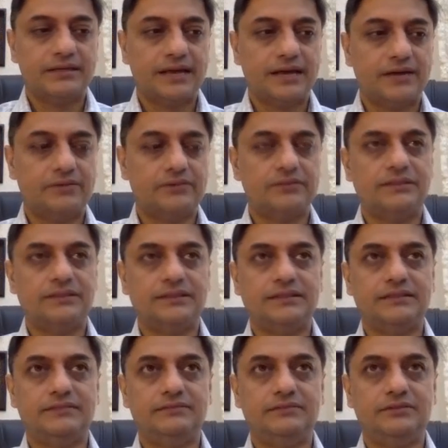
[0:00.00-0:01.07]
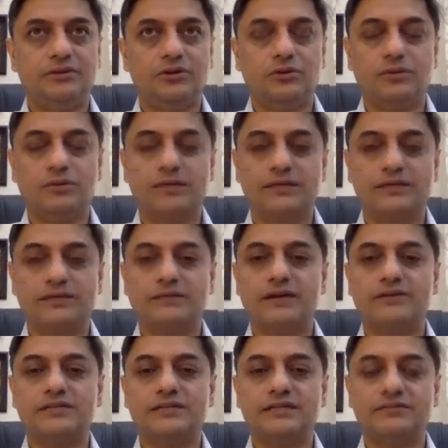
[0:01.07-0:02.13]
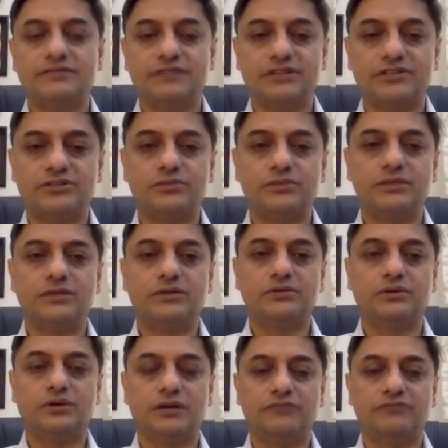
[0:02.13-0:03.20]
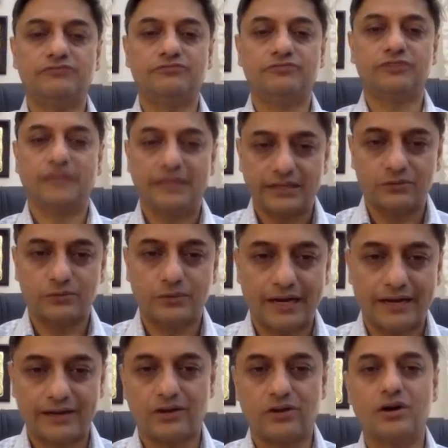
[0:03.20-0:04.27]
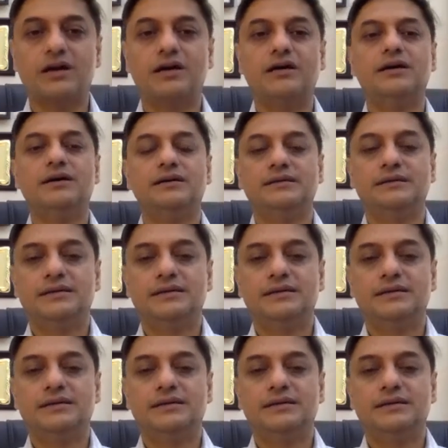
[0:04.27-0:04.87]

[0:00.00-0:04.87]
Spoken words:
Now, the global demand reinflation will go on for a little while longer,